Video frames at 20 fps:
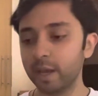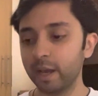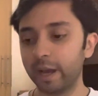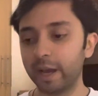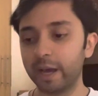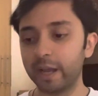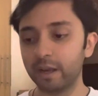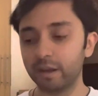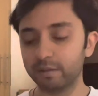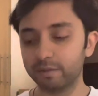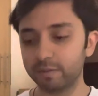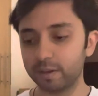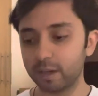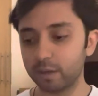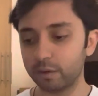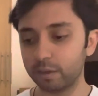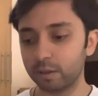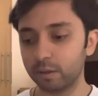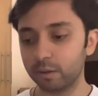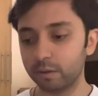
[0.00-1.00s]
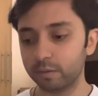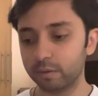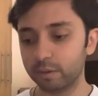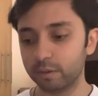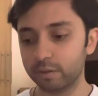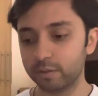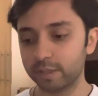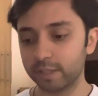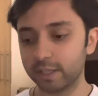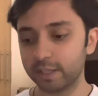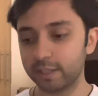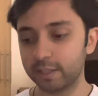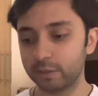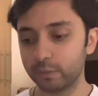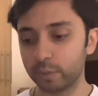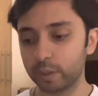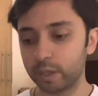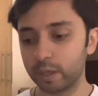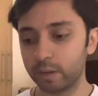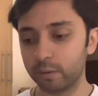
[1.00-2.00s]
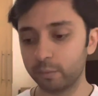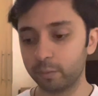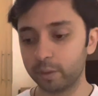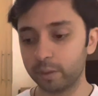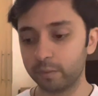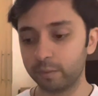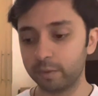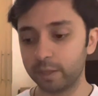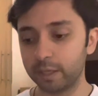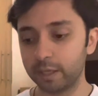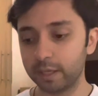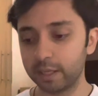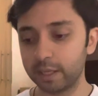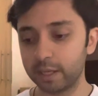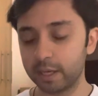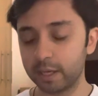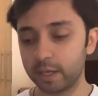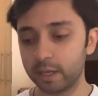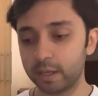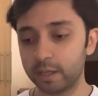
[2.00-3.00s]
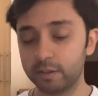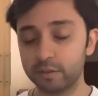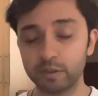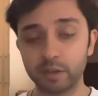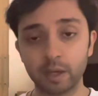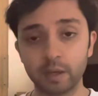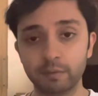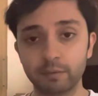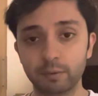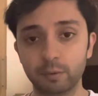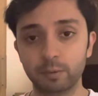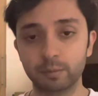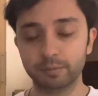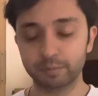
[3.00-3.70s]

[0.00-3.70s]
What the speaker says: And I found a lot of those studies were really insightful.